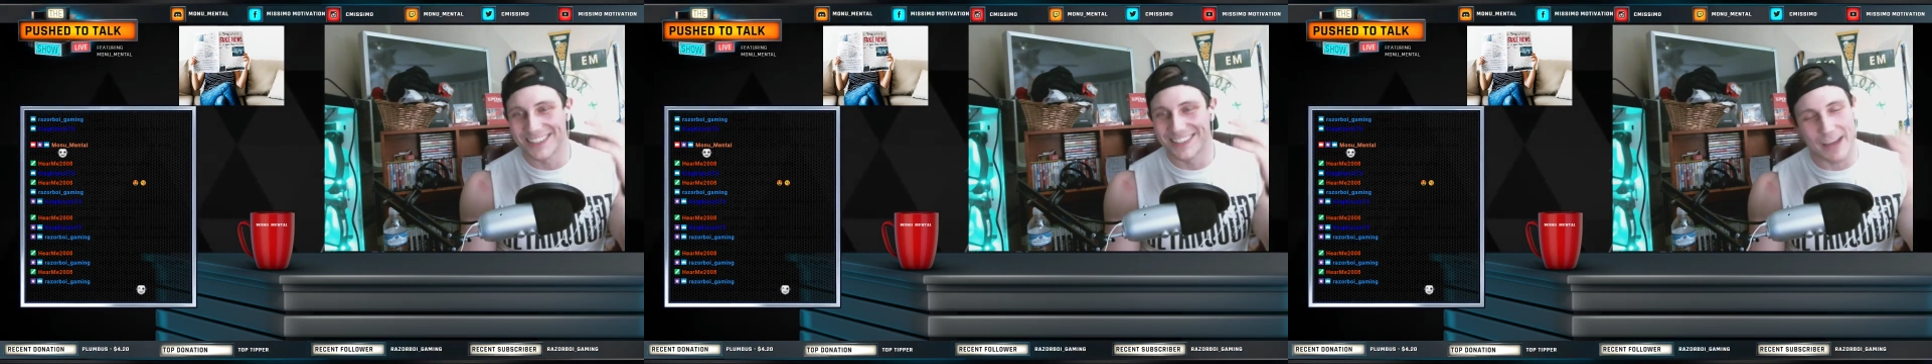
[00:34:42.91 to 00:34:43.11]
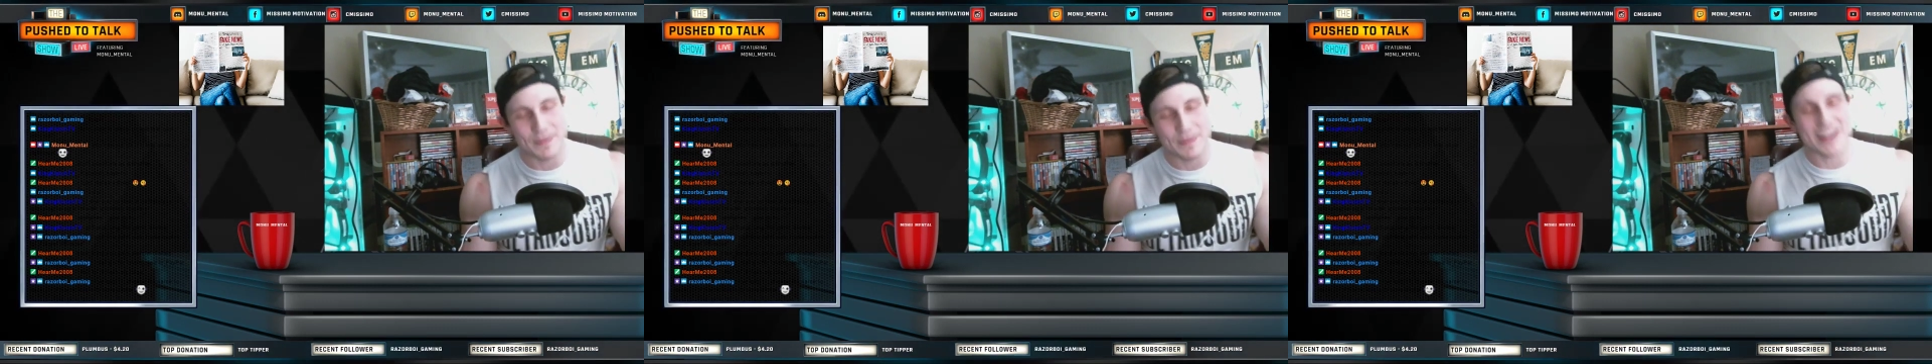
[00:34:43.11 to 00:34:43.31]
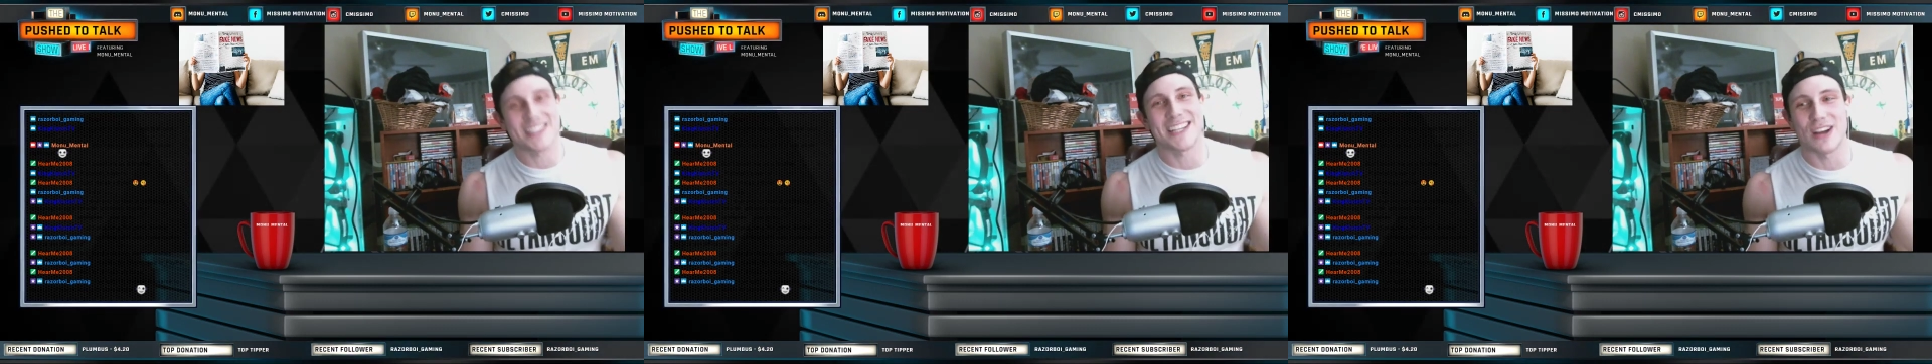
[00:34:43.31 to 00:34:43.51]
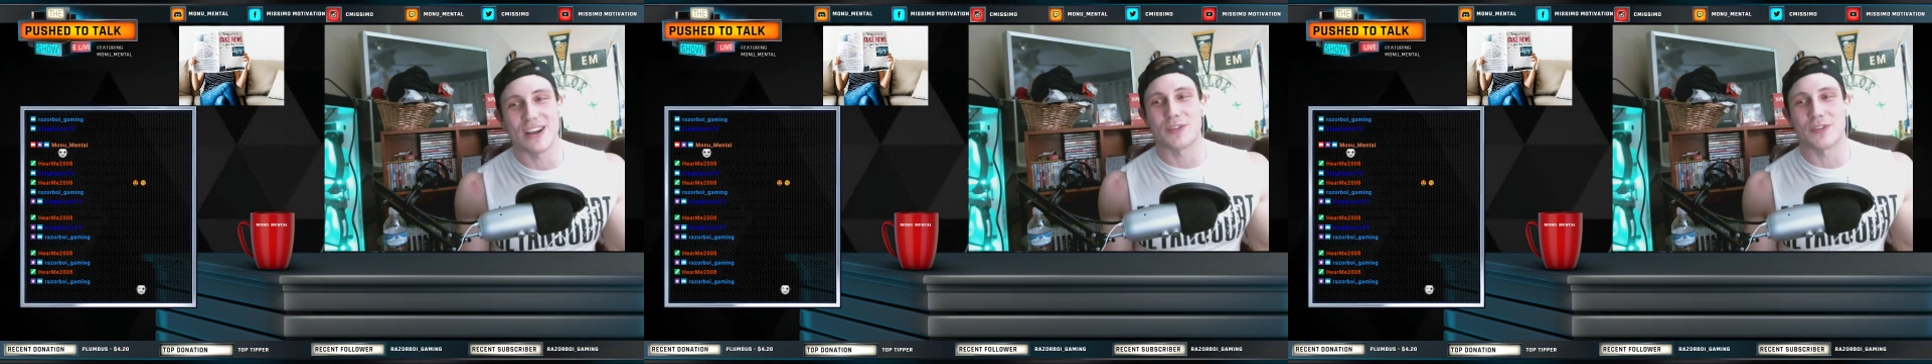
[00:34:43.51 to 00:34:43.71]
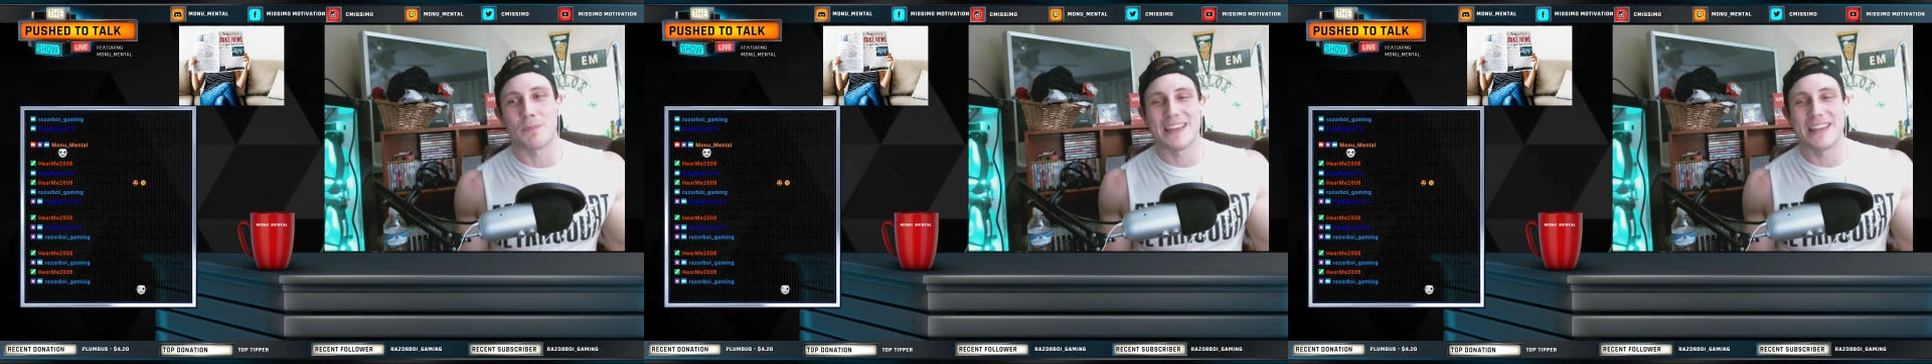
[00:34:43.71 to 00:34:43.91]
I'm not saying you have
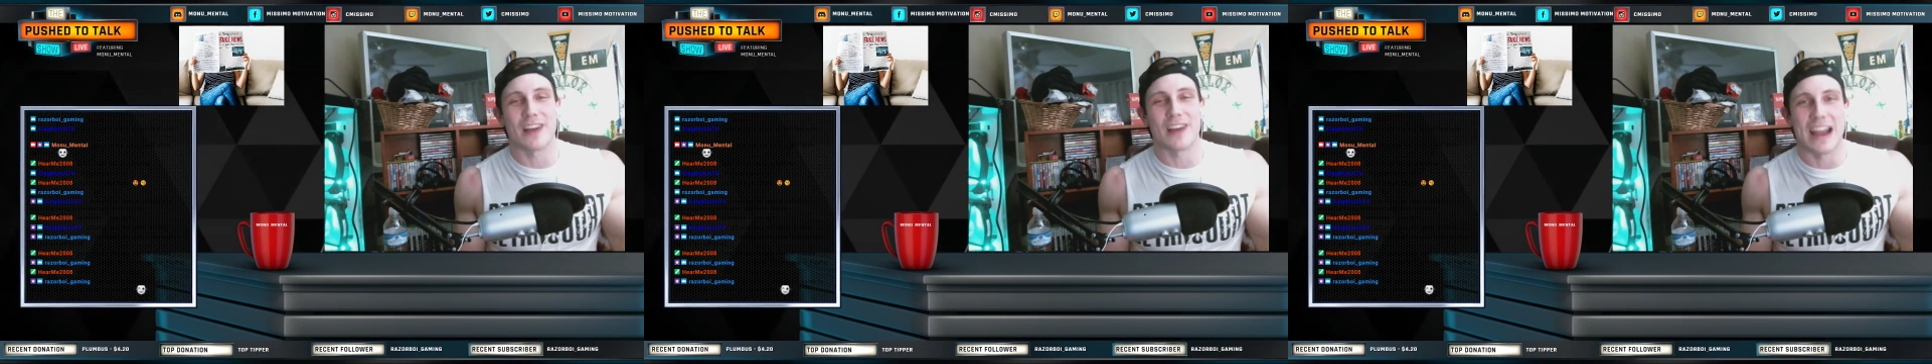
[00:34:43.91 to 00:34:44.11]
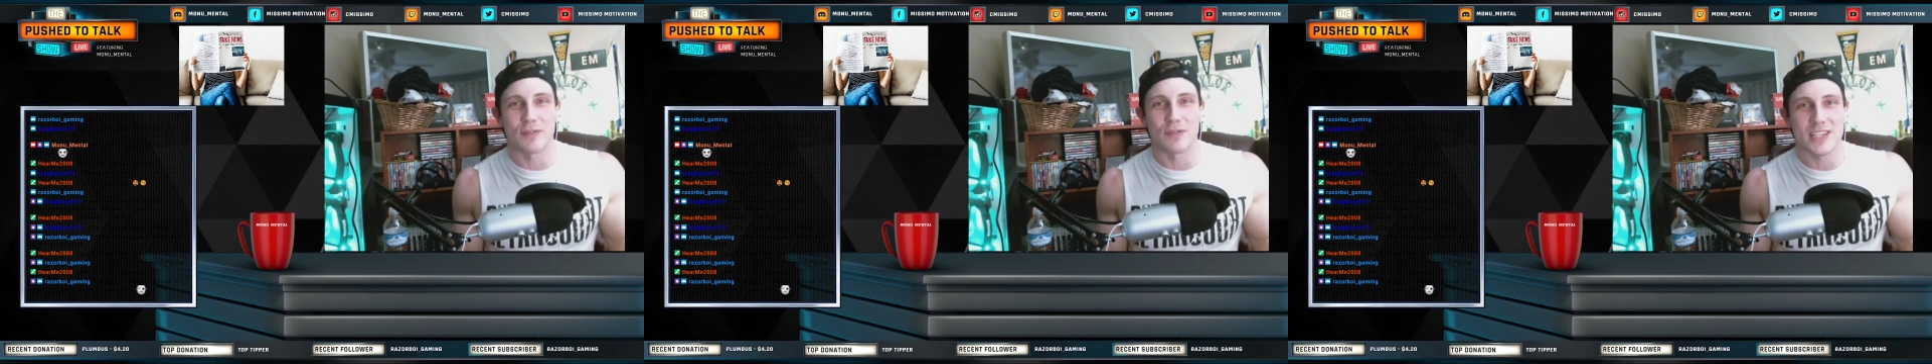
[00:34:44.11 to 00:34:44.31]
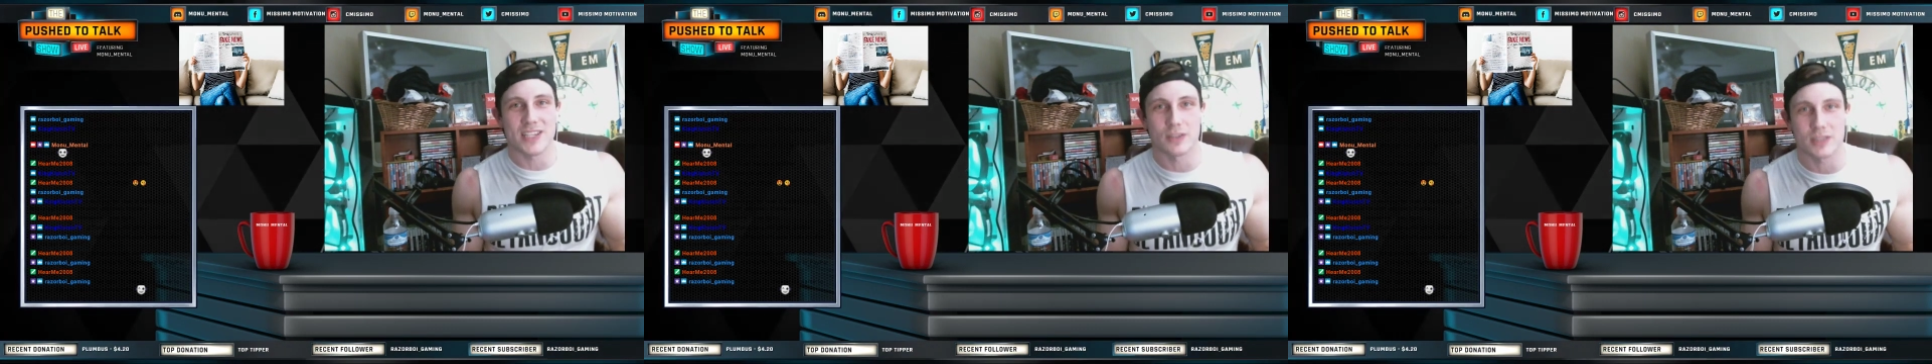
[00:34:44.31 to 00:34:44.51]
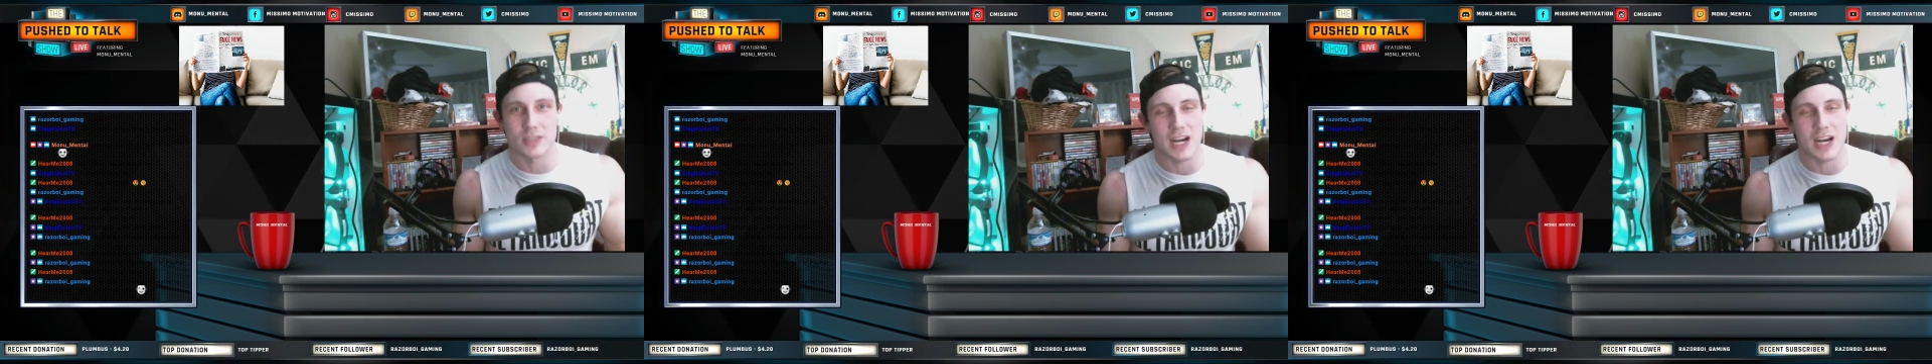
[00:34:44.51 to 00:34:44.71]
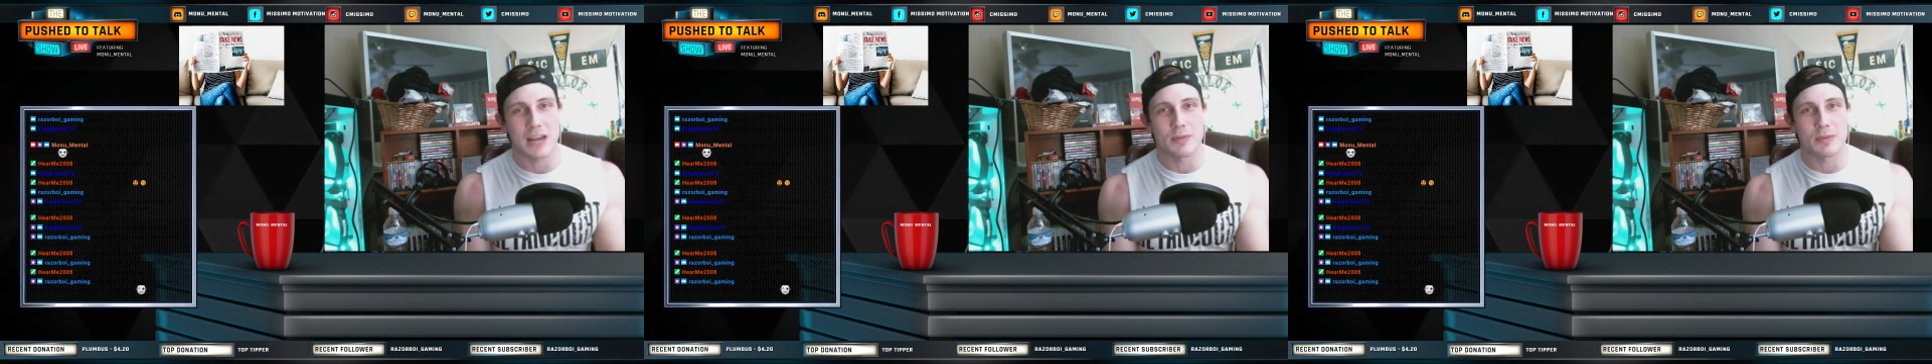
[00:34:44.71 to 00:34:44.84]
to be there every single time